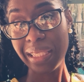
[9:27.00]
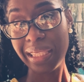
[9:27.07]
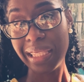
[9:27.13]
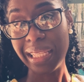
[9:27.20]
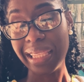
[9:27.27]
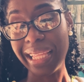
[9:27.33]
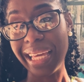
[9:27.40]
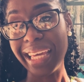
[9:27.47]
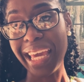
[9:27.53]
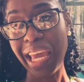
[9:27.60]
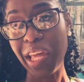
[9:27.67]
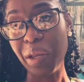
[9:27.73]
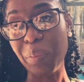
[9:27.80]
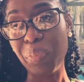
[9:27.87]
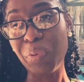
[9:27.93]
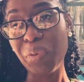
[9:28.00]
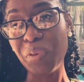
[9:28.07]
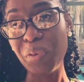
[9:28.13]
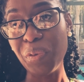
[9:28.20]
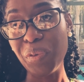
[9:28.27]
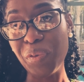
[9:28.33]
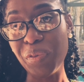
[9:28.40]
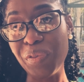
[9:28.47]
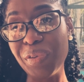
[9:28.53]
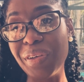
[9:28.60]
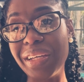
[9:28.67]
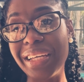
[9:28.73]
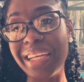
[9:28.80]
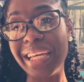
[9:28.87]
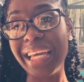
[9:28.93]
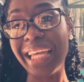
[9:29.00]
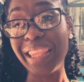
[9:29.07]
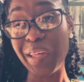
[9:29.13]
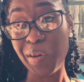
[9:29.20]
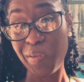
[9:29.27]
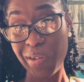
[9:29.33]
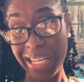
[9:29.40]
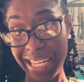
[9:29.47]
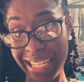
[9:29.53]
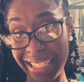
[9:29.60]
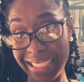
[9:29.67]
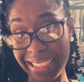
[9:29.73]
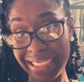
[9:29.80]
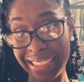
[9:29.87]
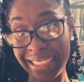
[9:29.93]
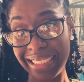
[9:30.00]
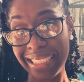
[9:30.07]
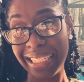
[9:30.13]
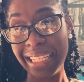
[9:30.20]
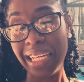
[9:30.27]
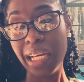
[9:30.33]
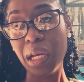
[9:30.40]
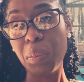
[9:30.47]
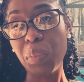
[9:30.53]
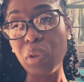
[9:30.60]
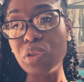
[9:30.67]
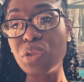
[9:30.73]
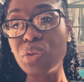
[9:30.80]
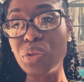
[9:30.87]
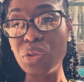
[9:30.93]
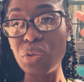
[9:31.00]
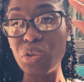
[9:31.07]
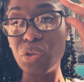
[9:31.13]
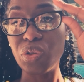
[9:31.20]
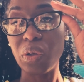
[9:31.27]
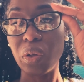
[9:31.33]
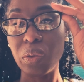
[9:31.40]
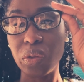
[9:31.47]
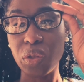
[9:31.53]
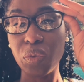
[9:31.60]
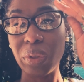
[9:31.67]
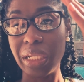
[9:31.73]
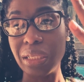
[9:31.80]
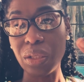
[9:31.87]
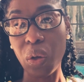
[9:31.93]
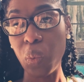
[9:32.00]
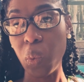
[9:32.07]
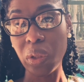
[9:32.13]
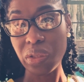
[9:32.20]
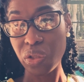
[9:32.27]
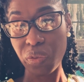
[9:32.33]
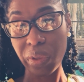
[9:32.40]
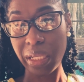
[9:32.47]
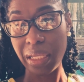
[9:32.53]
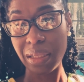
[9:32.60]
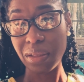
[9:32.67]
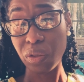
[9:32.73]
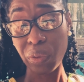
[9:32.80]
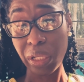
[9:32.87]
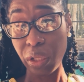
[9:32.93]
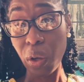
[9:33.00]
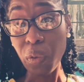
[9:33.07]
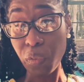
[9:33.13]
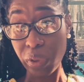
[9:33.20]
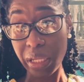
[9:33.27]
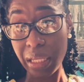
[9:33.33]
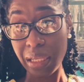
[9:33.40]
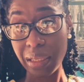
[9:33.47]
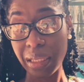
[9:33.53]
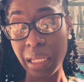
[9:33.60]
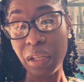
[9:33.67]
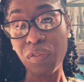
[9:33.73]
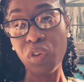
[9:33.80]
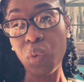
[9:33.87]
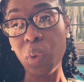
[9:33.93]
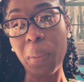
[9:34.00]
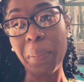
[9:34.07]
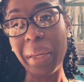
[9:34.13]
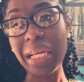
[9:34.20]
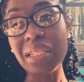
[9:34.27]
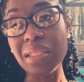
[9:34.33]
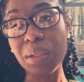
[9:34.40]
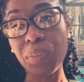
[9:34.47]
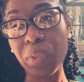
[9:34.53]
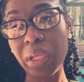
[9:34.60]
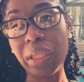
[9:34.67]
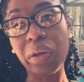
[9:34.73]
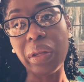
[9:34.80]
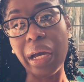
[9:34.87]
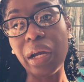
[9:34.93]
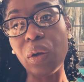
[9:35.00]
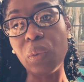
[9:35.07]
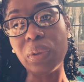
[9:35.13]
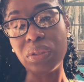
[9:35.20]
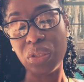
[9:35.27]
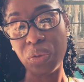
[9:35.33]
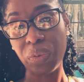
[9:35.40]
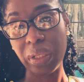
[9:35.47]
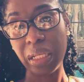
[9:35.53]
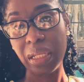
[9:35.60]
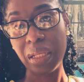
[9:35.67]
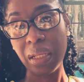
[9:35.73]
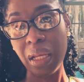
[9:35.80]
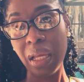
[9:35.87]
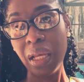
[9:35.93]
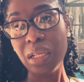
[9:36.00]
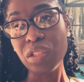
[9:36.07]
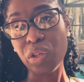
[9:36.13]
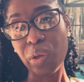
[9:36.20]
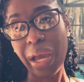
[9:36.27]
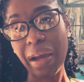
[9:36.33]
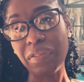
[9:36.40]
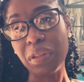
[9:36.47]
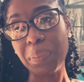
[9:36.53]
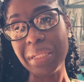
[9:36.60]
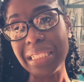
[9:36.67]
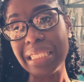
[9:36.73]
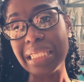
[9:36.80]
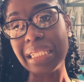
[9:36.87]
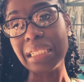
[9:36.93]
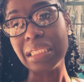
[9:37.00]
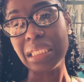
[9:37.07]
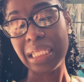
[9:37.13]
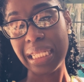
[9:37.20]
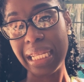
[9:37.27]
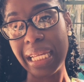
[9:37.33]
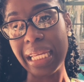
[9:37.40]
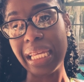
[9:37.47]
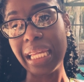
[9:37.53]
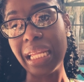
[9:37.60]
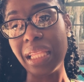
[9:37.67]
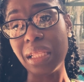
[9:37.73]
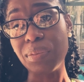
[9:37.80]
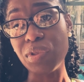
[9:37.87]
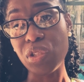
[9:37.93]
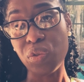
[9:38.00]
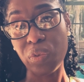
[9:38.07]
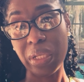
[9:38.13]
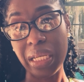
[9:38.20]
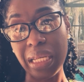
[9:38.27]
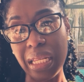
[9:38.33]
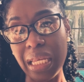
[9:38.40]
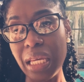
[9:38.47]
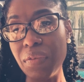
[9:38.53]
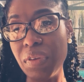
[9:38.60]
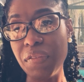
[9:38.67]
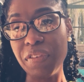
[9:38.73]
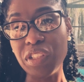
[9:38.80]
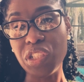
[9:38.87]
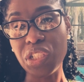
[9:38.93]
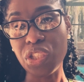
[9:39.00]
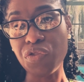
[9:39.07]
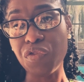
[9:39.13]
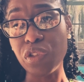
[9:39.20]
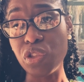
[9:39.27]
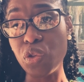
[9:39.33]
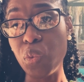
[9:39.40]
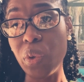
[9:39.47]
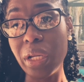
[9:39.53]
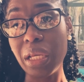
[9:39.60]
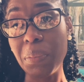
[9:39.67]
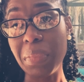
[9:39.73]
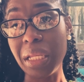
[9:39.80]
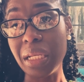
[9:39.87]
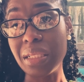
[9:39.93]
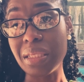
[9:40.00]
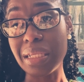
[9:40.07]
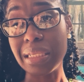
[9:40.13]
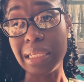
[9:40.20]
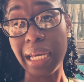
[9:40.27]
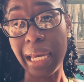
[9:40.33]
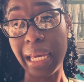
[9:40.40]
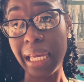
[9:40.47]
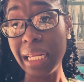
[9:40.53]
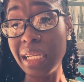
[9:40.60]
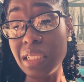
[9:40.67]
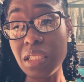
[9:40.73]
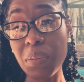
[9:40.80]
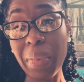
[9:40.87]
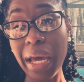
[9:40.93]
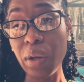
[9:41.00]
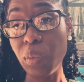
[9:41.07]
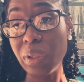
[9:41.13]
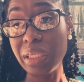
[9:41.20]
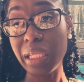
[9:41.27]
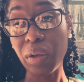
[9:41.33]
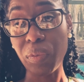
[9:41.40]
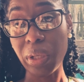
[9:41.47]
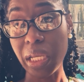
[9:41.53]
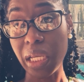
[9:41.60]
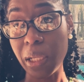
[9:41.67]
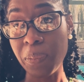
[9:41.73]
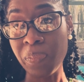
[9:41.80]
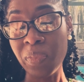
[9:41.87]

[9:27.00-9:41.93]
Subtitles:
then they can't improve in their reading. Most students who struggle to read don't want to read, so they don't read. And if no one makes them read, they're not going to read. So you have to be diligent in getting them to read, even if it's just for 20 minutes a day. And it doesn't matter what they read.